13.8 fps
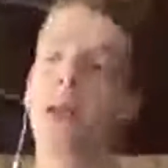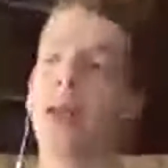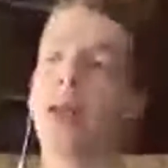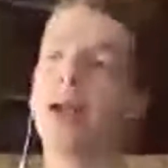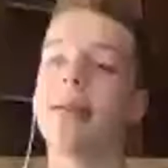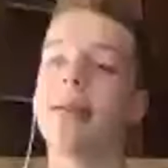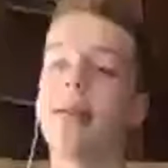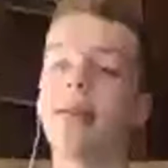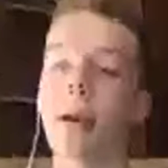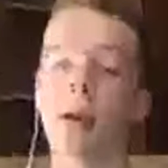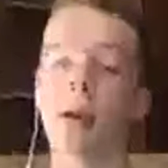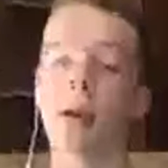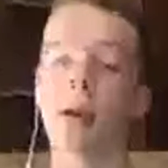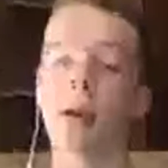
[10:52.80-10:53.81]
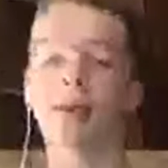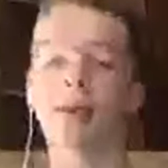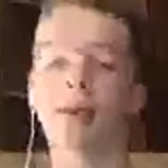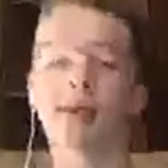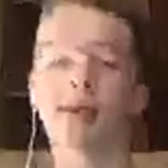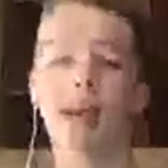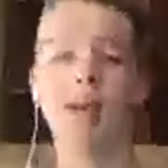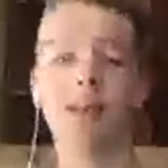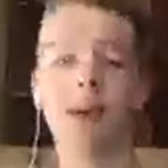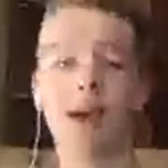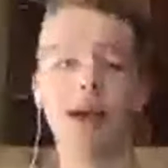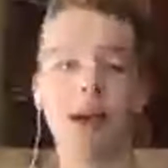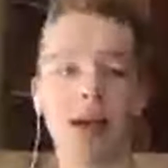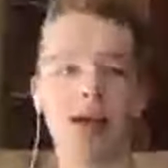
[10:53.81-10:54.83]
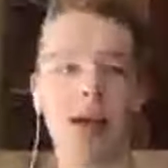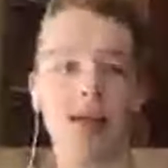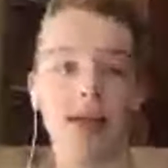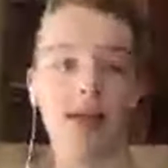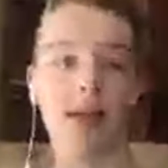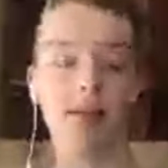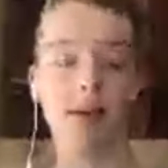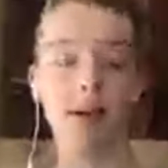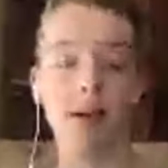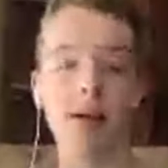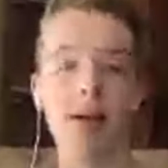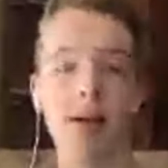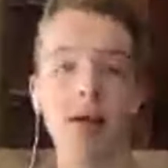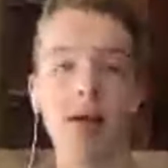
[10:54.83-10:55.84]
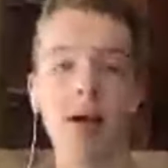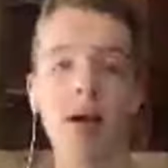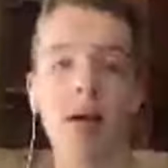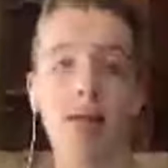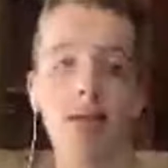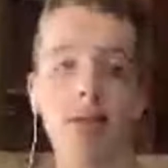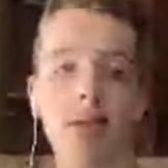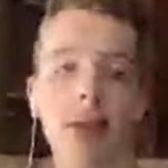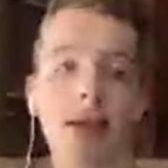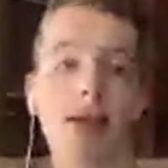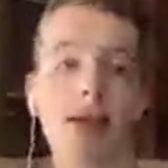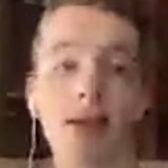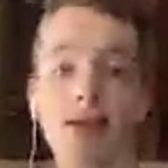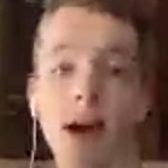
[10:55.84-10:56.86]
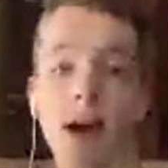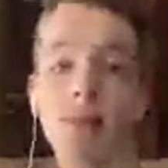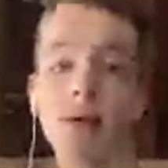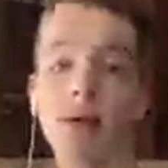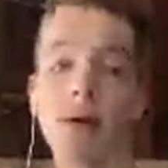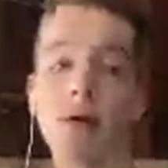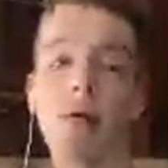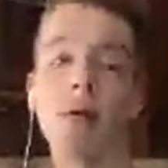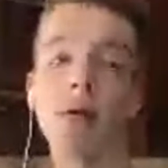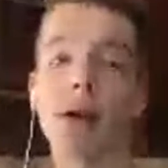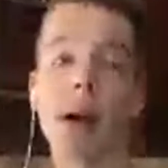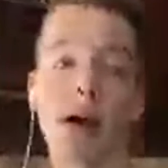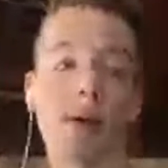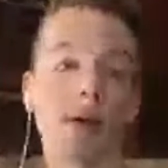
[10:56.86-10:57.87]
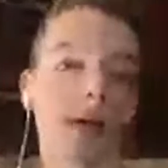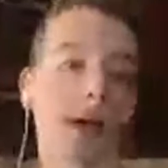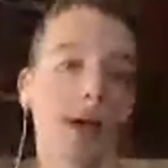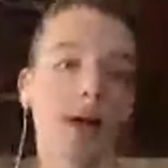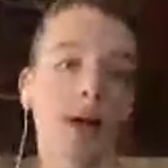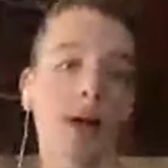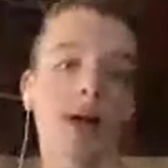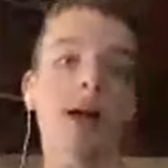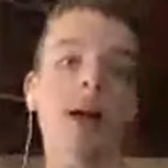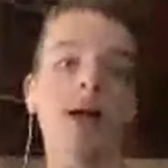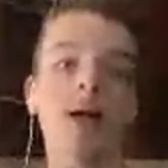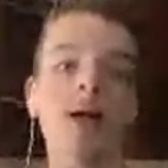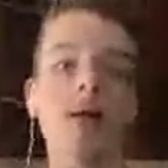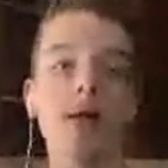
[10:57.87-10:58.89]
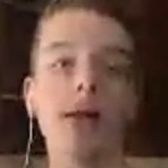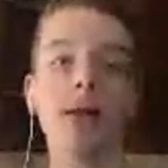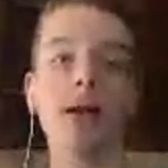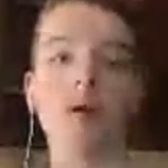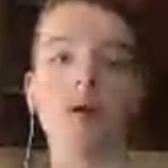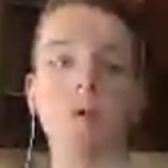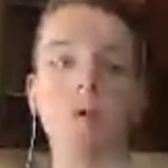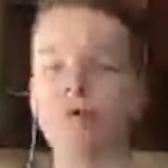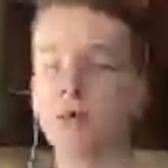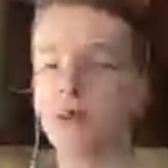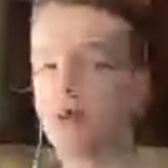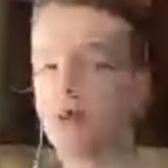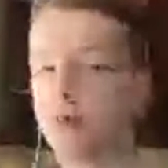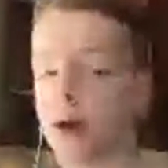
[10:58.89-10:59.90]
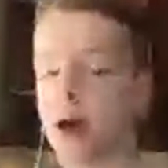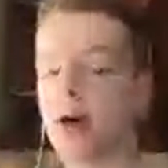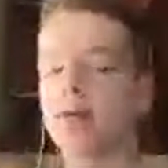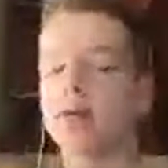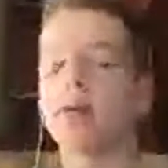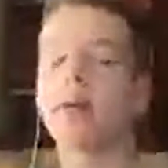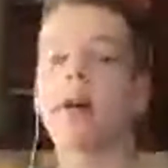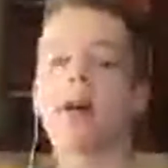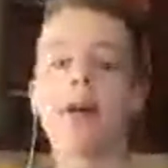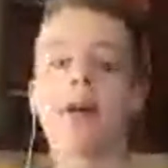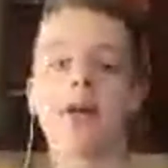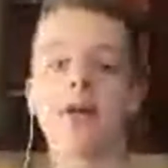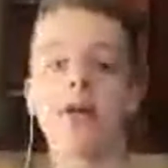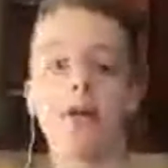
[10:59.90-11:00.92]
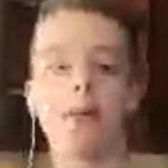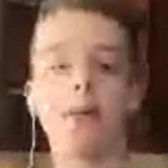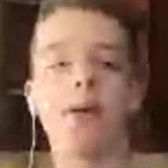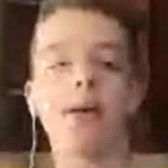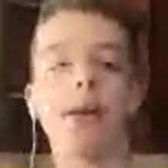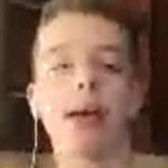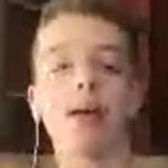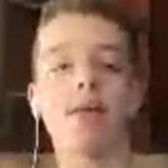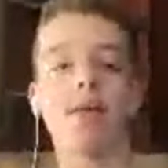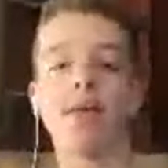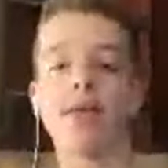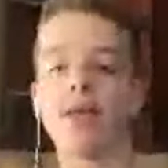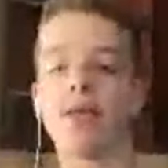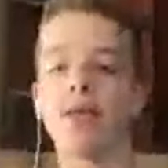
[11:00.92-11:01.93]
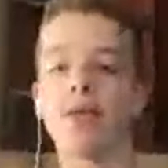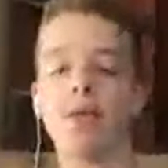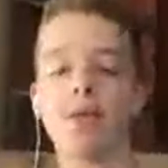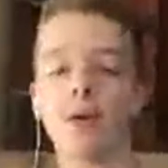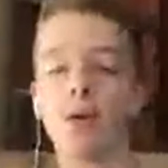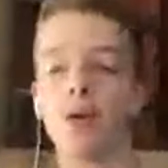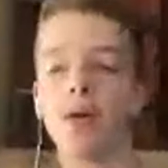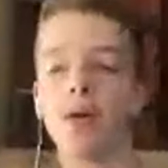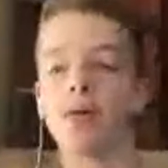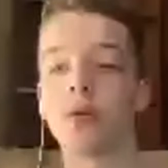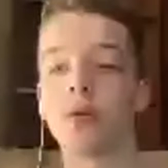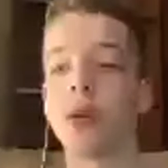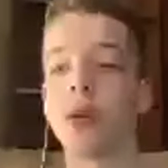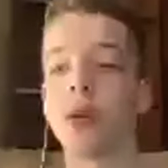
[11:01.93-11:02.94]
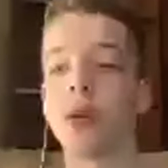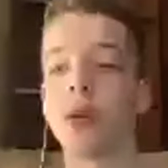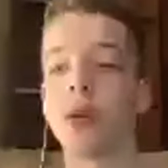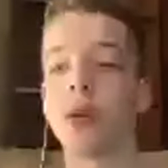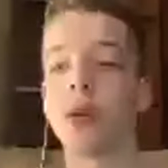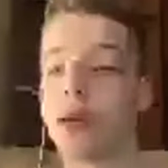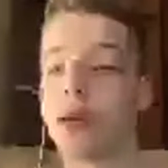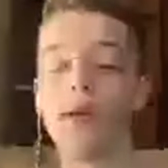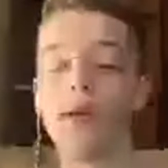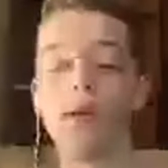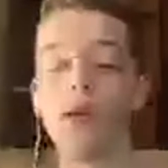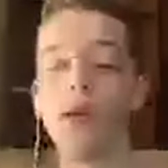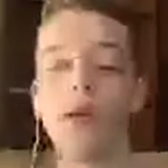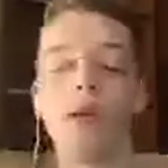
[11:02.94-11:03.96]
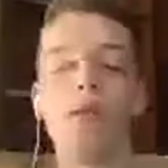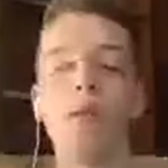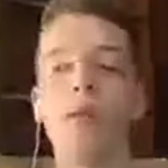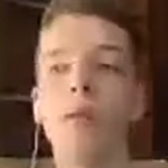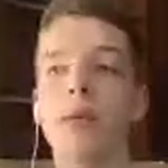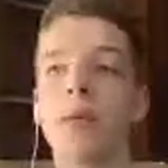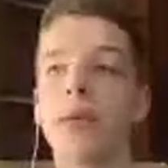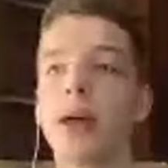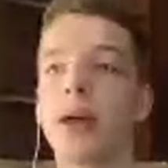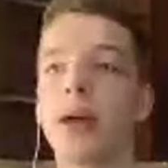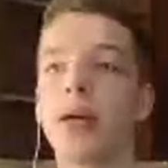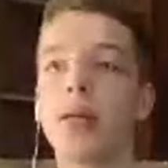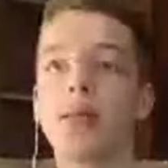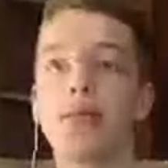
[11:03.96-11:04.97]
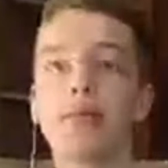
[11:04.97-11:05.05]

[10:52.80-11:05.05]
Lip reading: and they all have the same kinda, like, theme of, like, the topic or the content of the video, what the video is about. You can put, if it's YouTube growth or, like, animation, then you wanna put, like,